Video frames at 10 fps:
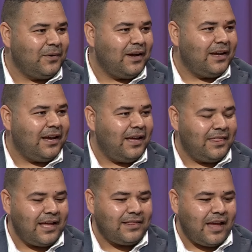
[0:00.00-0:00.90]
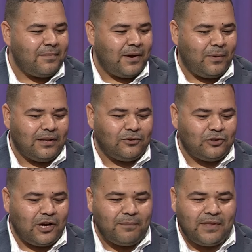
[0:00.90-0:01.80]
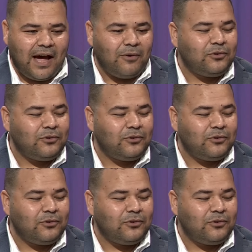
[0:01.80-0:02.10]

Yeah. And that time I want to jump down